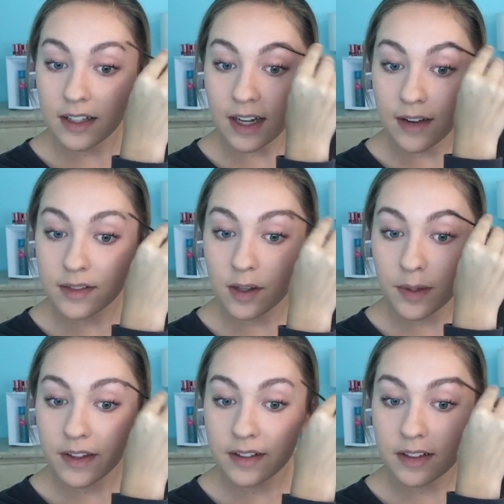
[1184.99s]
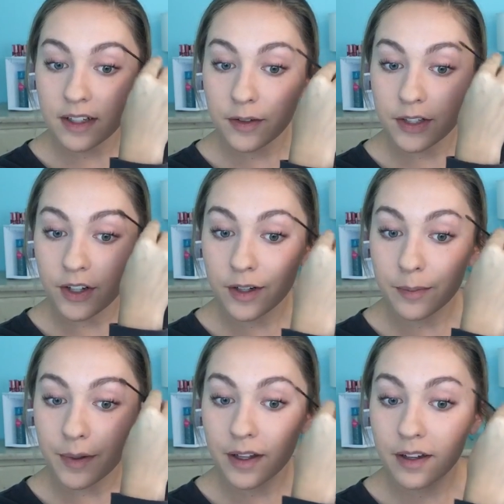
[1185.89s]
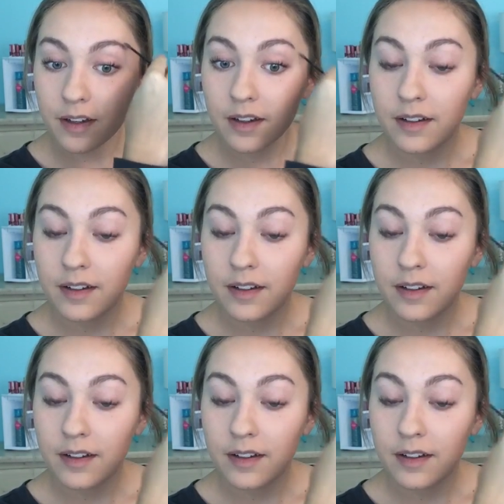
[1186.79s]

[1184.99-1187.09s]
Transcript: Like, I have so many things I need to return, but